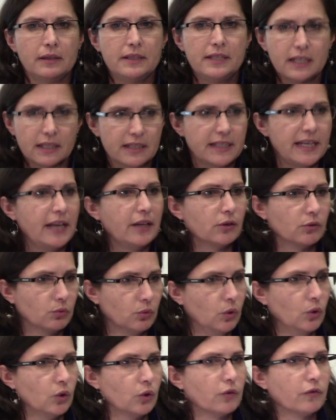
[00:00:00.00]
dictator
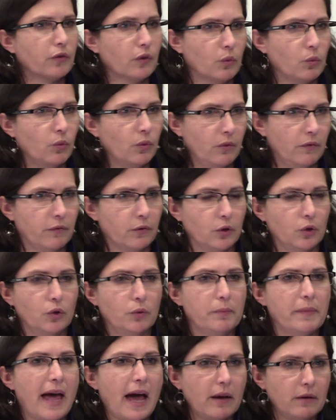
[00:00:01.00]
ruler for
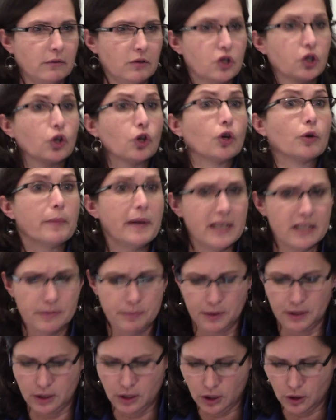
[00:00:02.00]
whom that term has
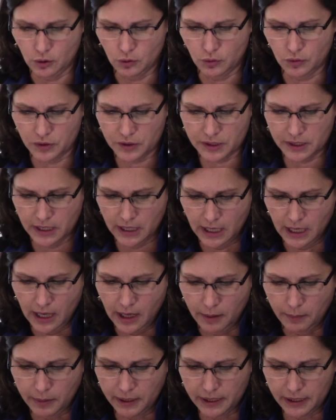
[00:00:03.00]
been used,
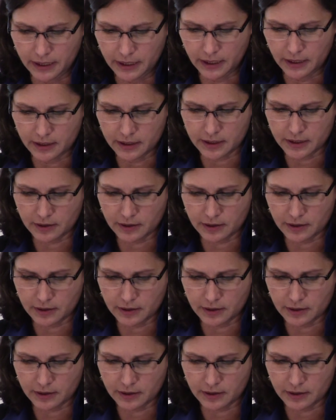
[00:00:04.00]
but it is